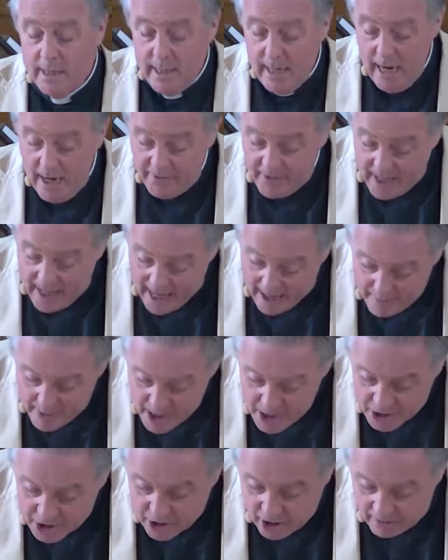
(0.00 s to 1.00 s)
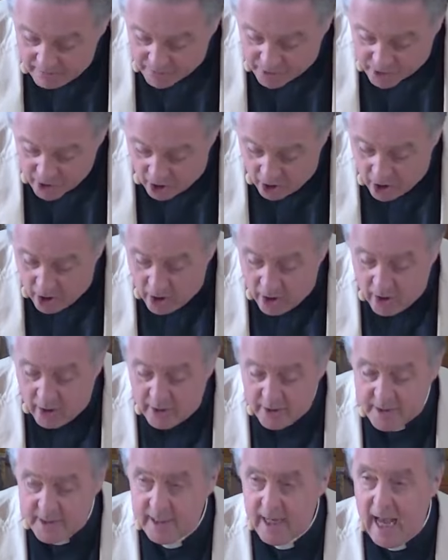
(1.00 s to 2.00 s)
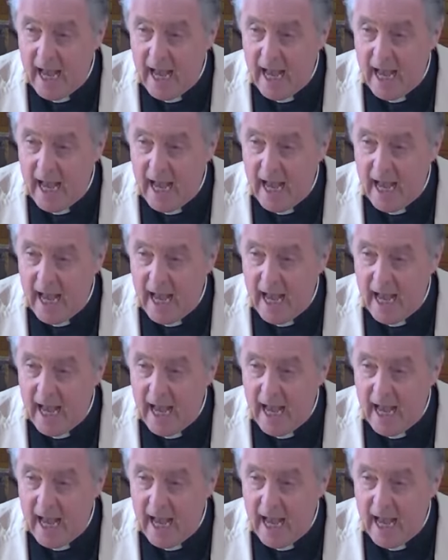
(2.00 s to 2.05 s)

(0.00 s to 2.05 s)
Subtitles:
In the image of God